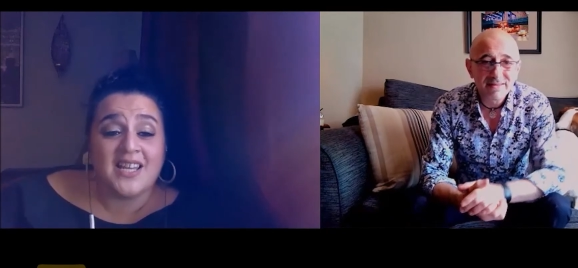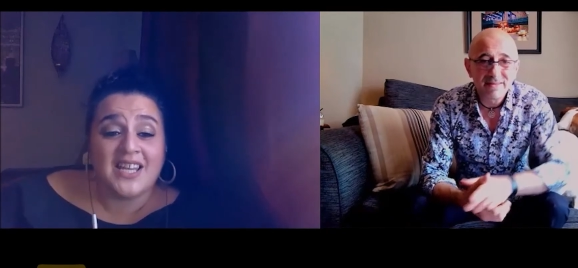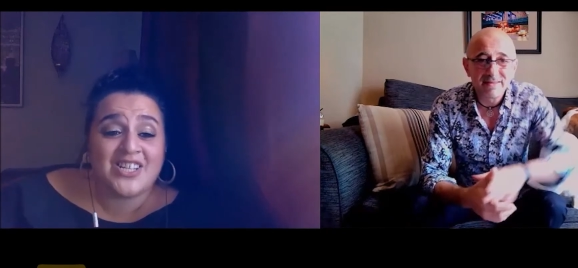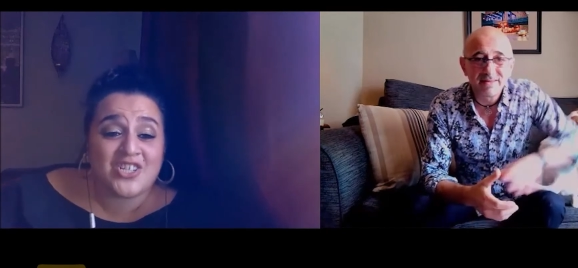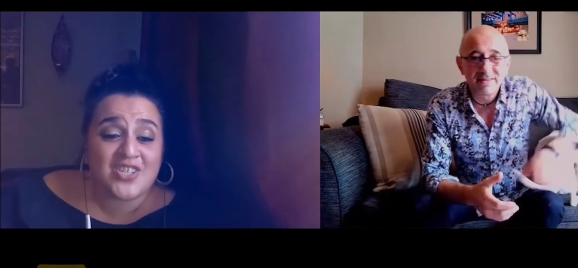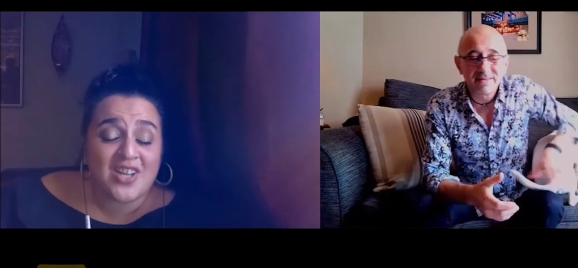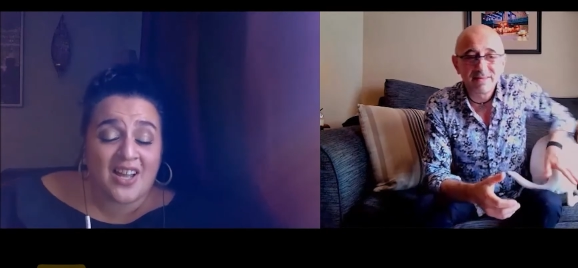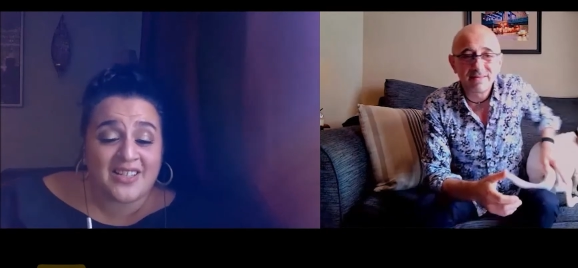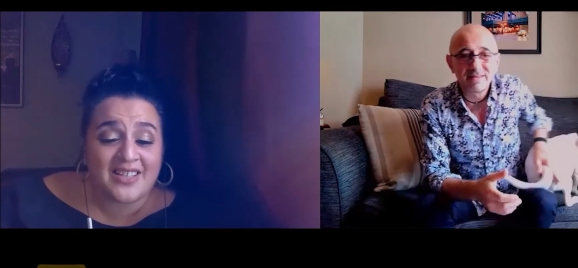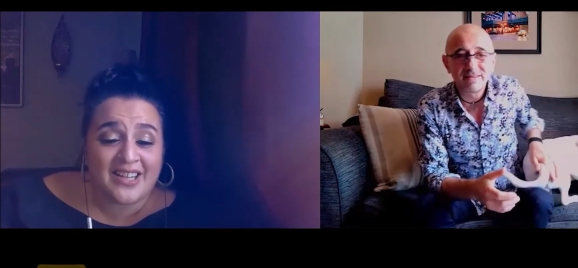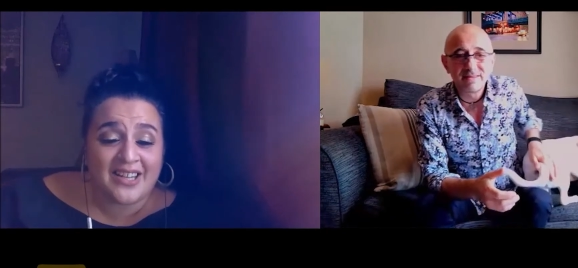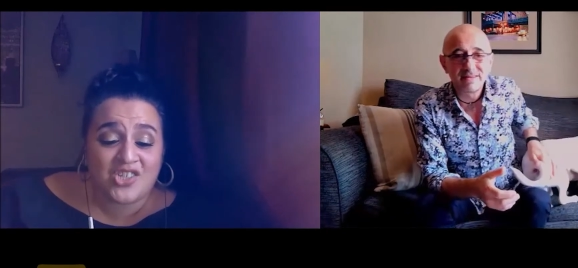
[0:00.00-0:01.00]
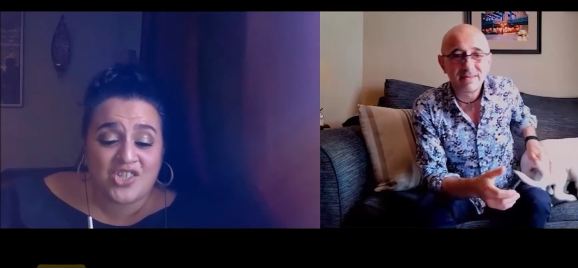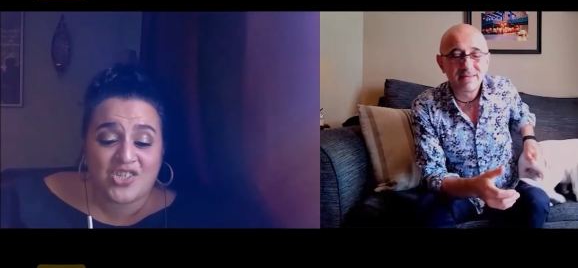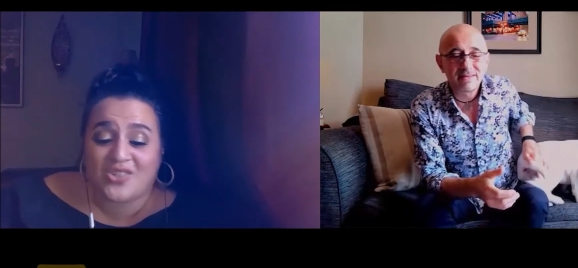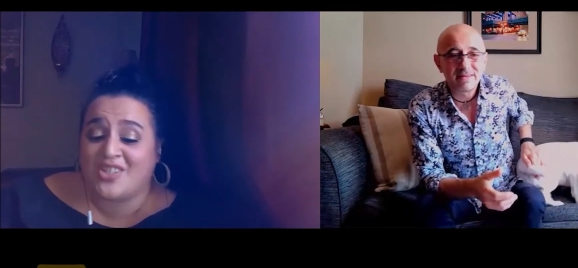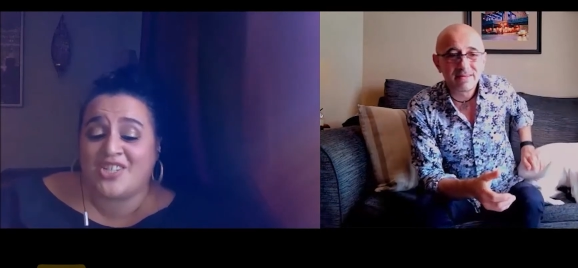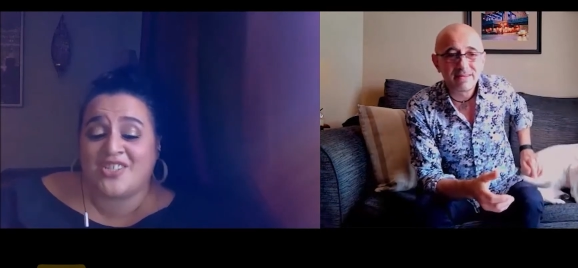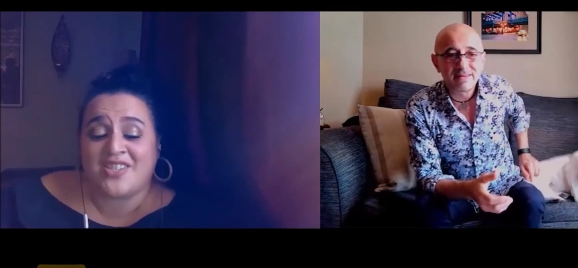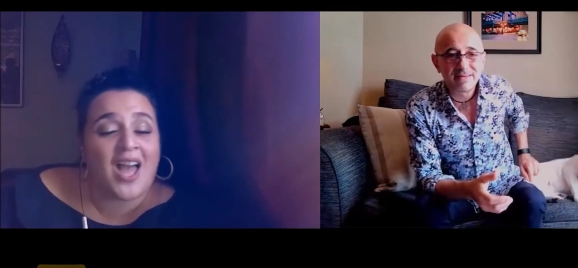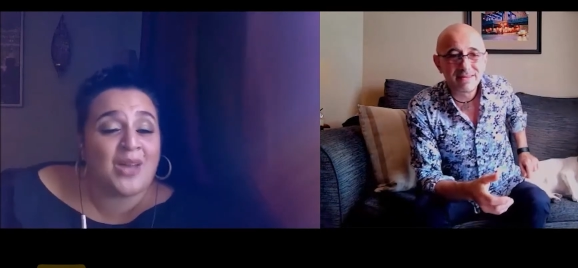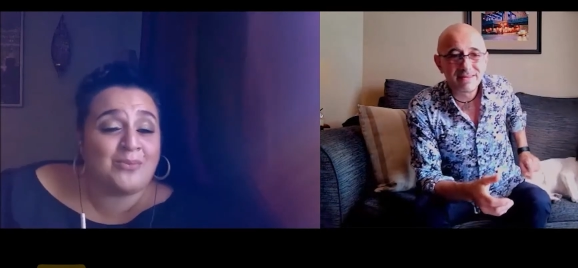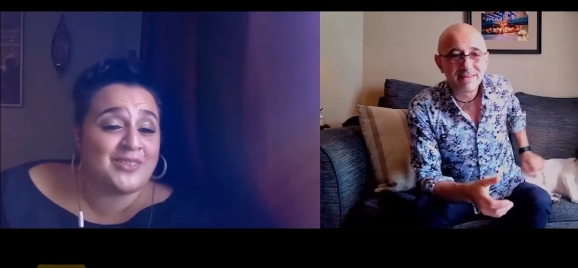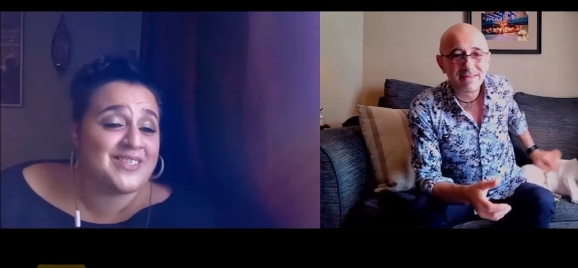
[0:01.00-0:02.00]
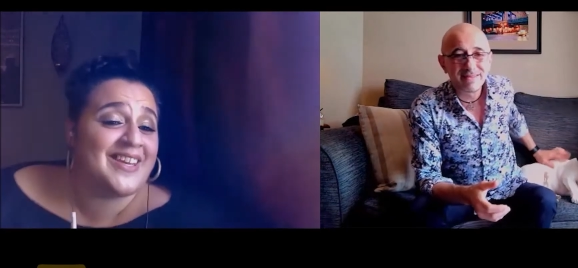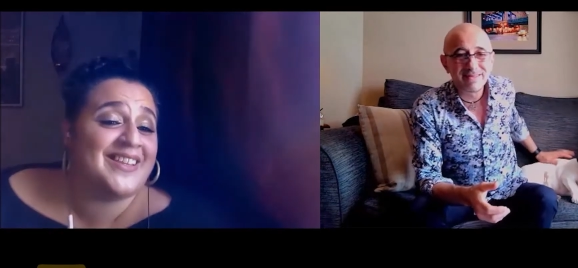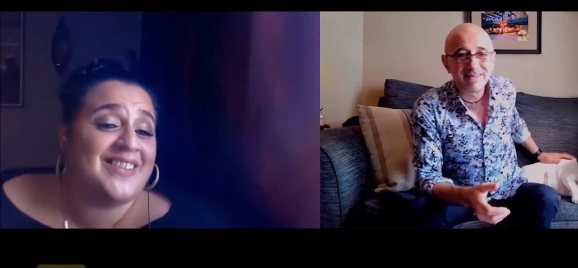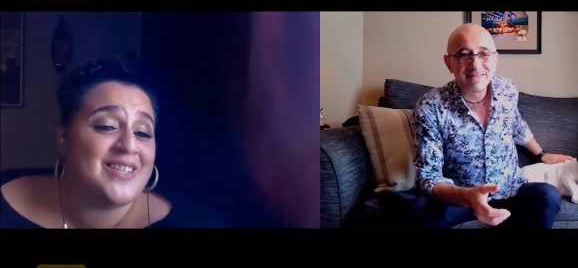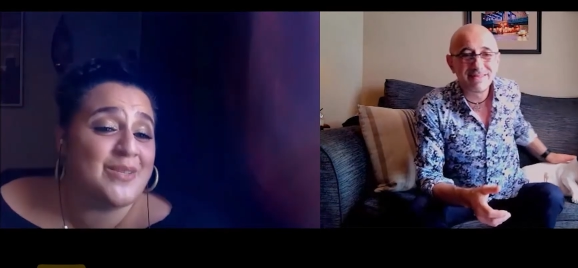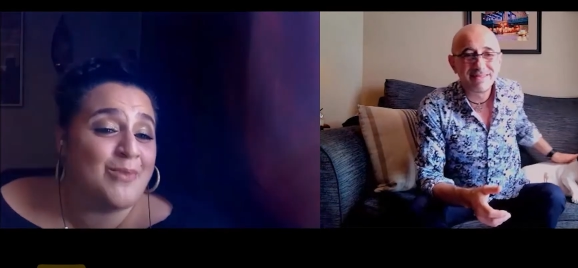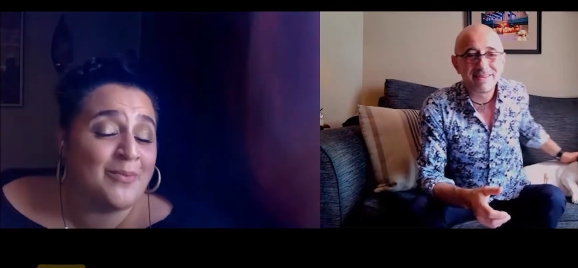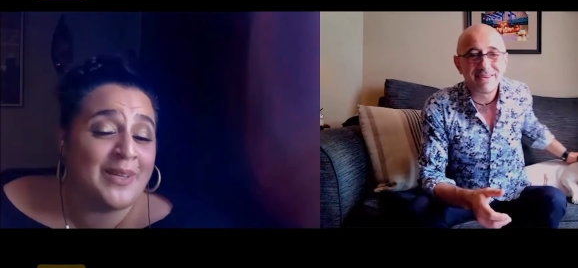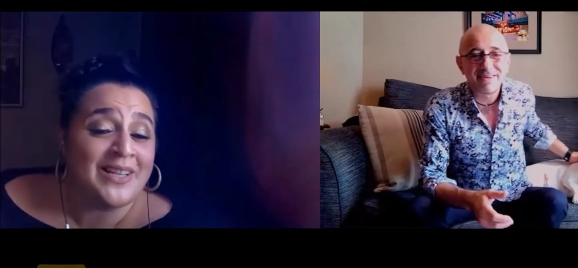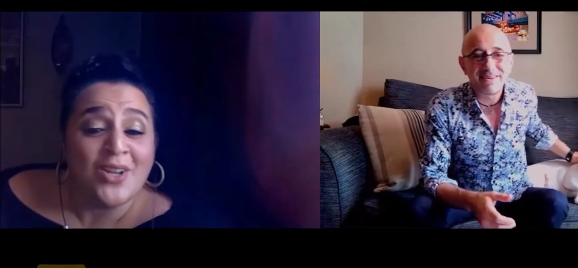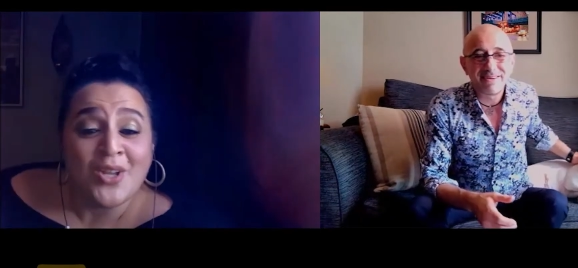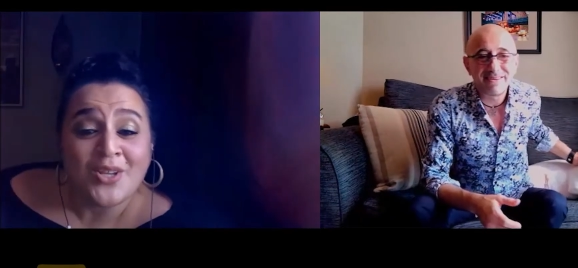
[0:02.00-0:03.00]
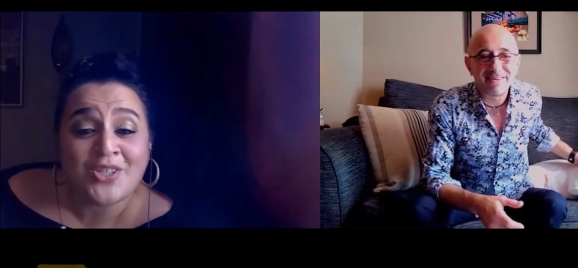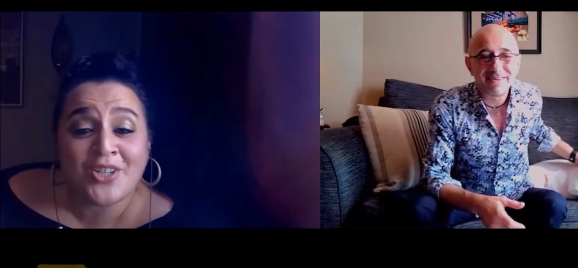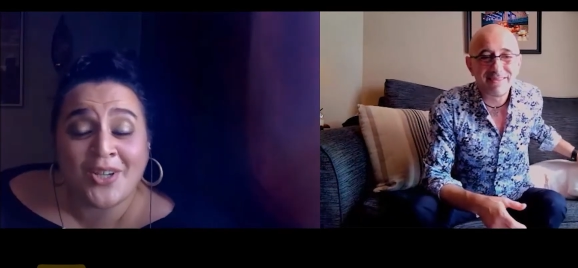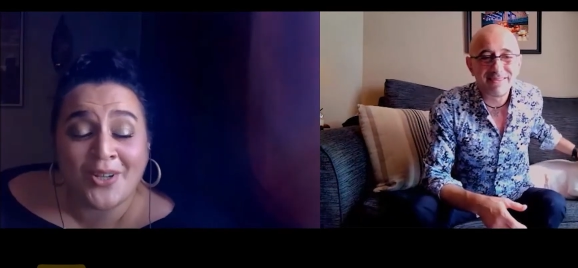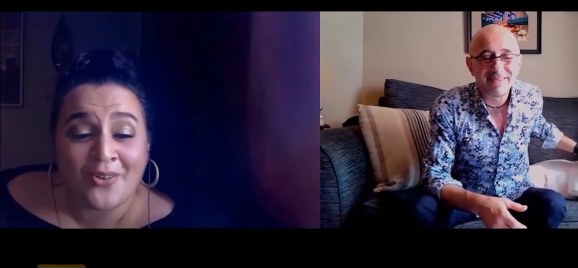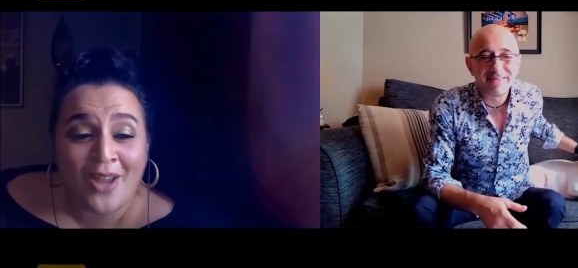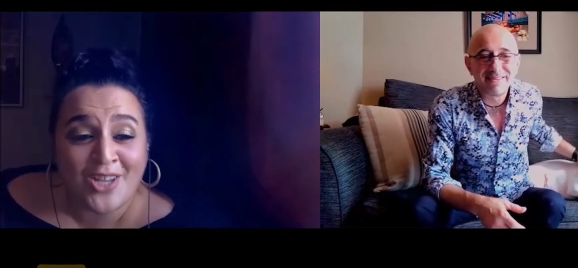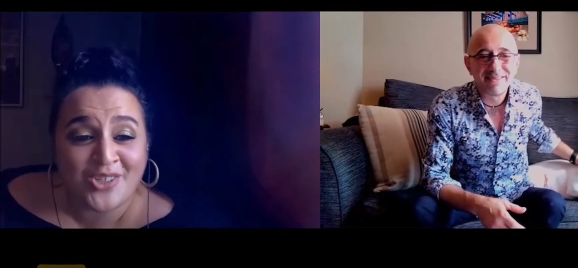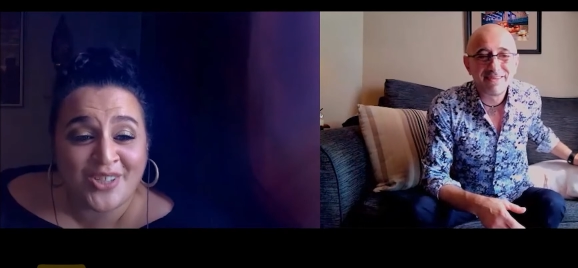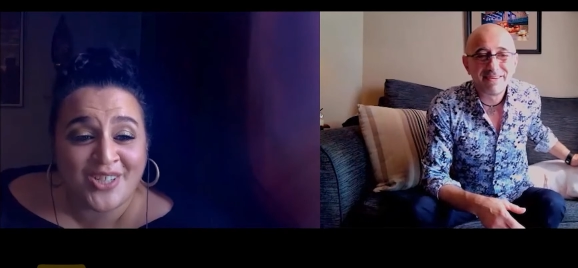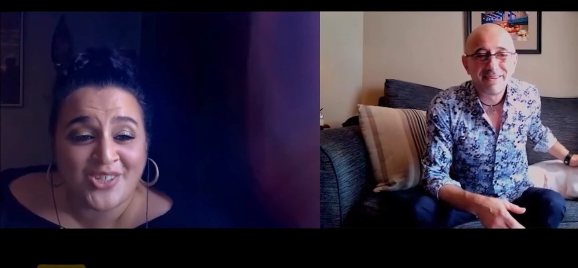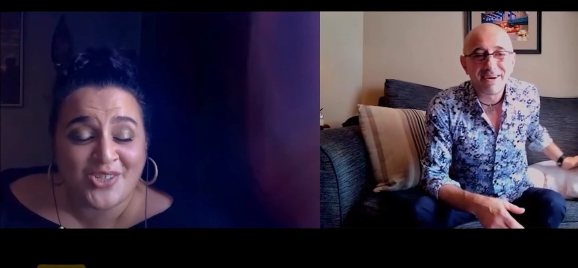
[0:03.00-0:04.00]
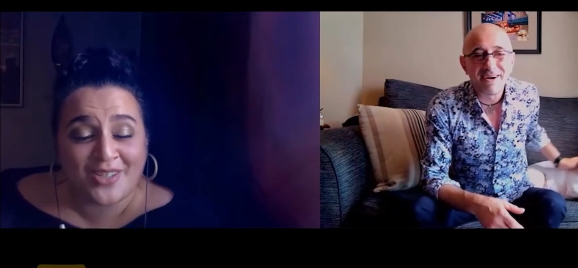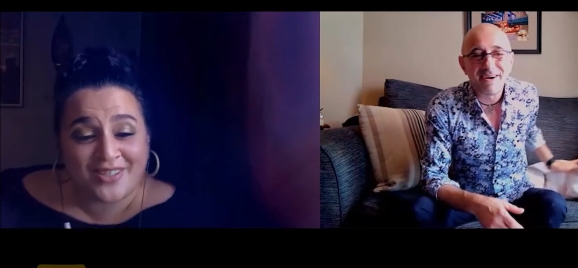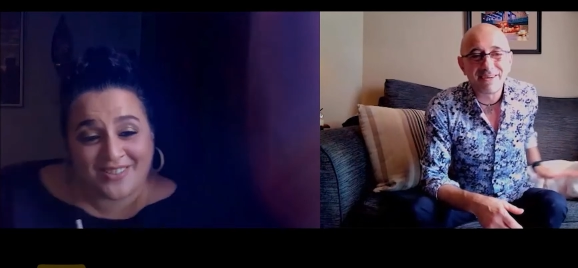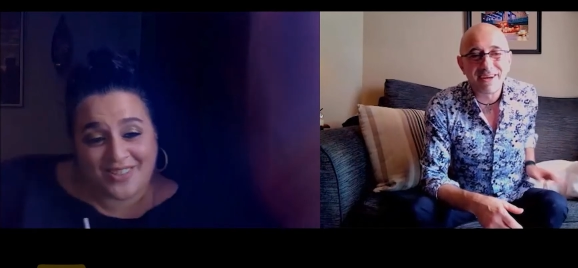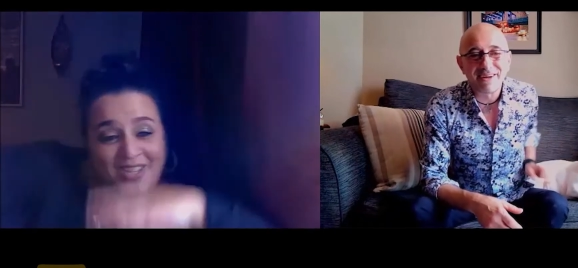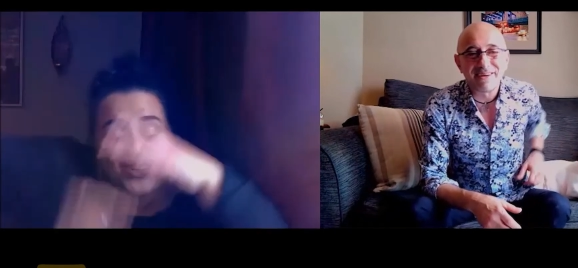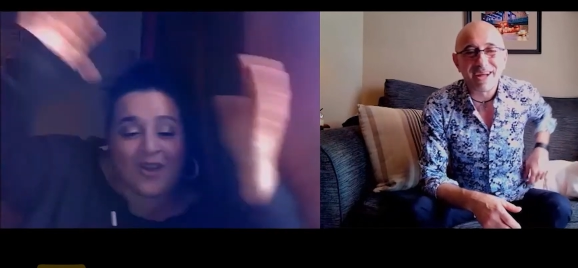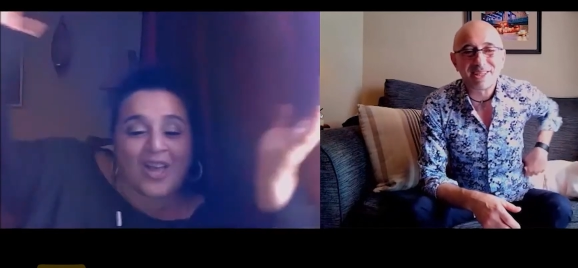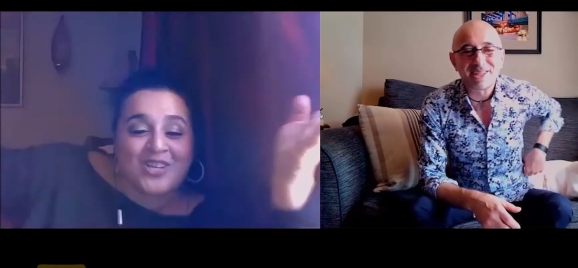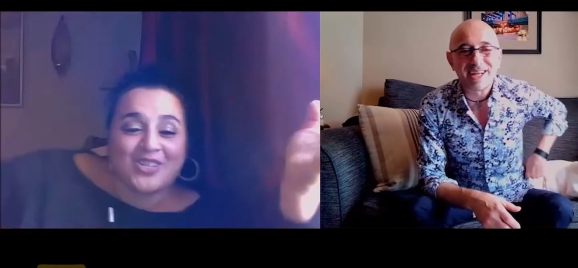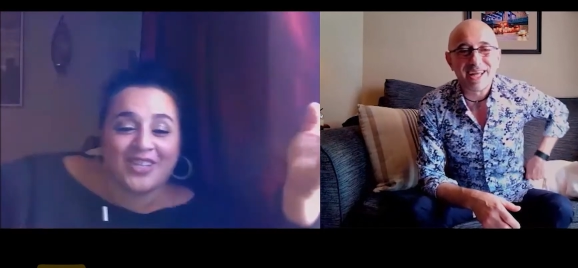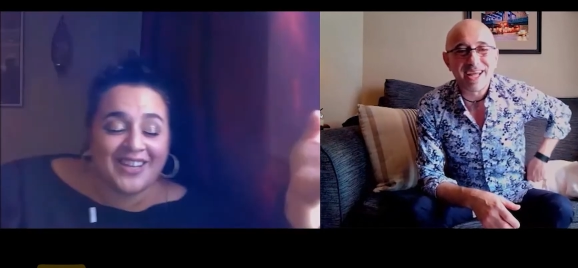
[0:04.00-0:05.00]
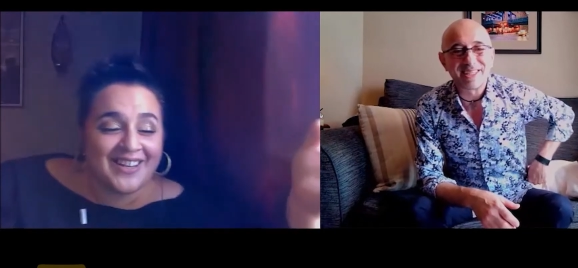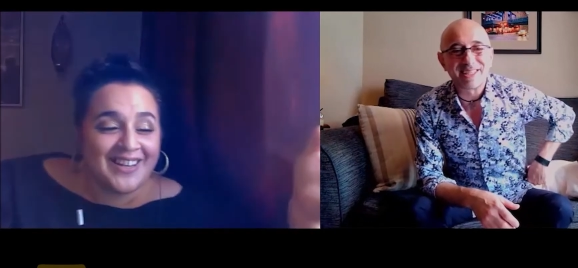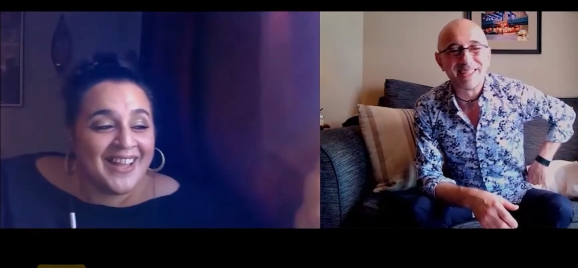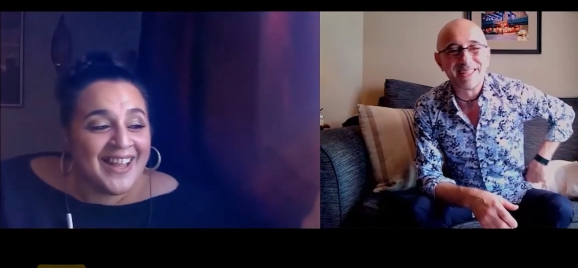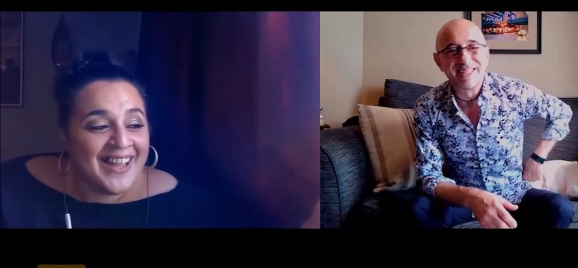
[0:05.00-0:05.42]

Speaker 1: He just got engaged. So I just, I will take this moment to congratulations, oh, congratulate